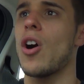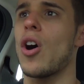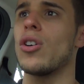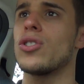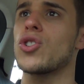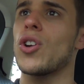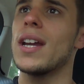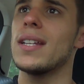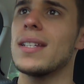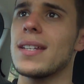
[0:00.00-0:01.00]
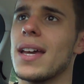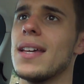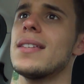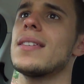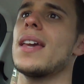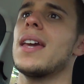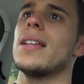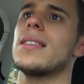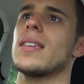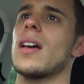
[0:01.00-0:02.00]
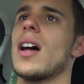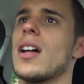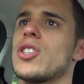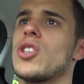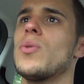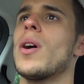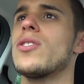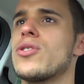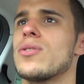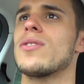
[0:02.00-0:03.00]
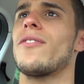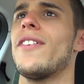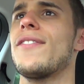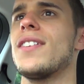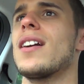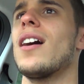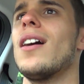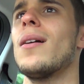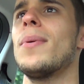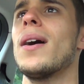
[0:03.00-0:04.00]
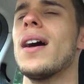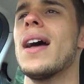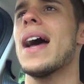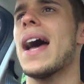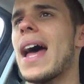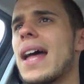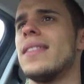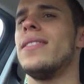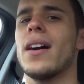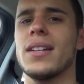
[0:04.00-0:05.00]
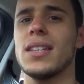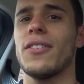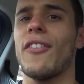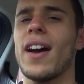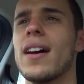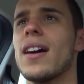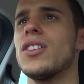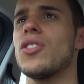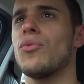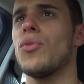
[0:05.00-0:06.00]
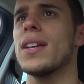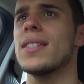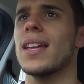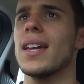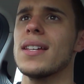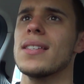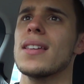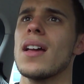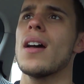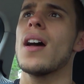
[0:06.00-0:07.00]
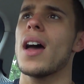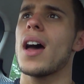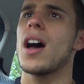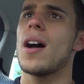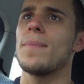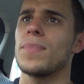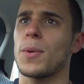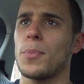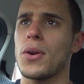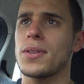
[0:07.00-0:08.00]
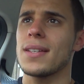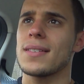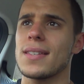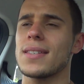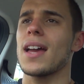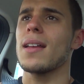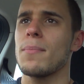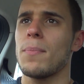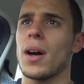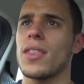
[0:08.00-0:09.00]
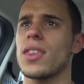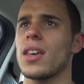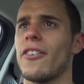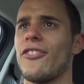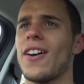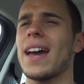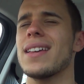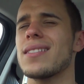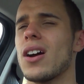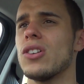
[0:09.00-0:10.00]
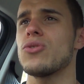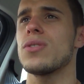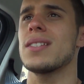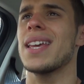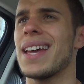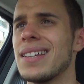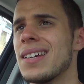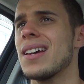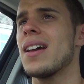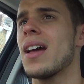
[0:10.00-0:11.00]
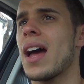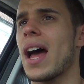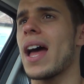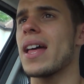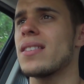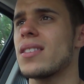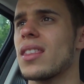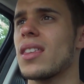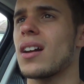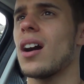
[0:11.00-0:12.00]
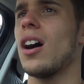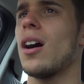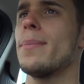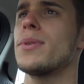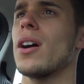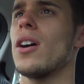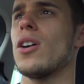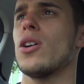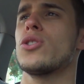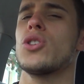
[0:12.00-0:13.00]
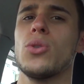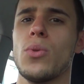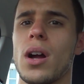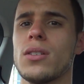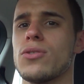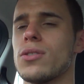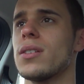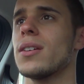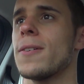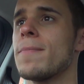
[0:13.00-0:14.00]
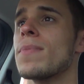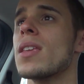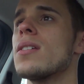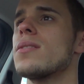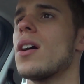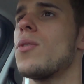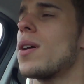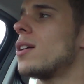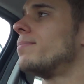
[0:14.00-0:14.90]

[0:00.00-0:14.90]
On training days, it's 250 carb and 90 fat, and on rest days, the protein's the same, but the fat is 110 and the carbs are 200. So